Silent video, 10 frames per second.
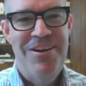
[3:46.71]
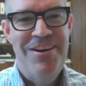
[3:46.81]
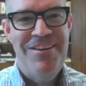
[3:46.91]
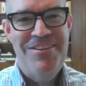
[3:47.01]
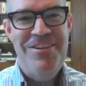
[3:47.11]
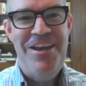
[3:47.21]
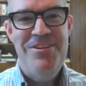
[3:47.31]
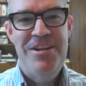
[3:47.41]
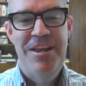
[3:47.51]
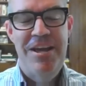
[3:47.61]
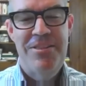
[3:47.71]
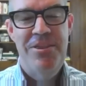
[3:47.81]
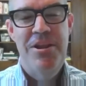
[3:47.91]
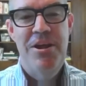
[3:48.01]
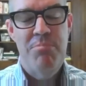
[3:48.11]
and did like
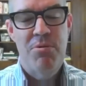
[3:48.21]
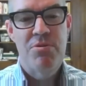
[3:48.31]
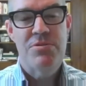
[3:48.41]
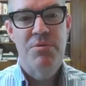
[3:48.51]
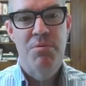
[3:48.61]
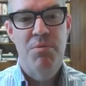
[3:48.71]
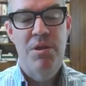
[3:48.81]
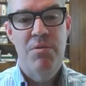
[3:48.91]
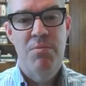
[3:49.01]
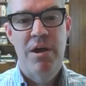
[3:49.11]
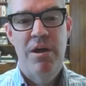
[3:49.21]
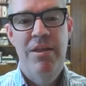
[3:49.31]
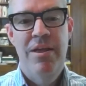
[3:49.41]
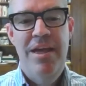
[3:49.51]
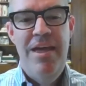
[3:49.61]
the numbers really
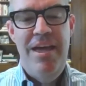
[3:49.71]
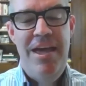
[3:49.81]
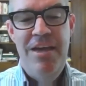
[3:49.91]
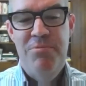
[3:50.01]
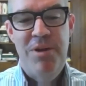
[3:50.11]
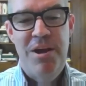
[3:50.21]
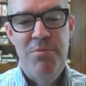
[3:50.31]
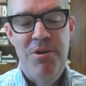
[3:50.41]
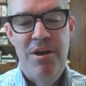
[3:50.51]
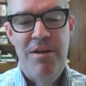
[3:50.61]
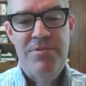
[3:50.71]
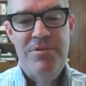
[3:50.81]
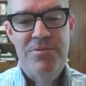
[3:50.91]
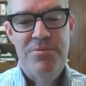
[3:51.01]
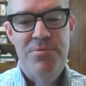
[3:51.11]
well. And when I went off
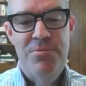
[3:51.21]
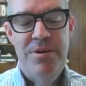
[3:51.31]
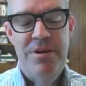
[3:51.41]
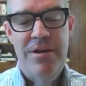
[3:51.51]
to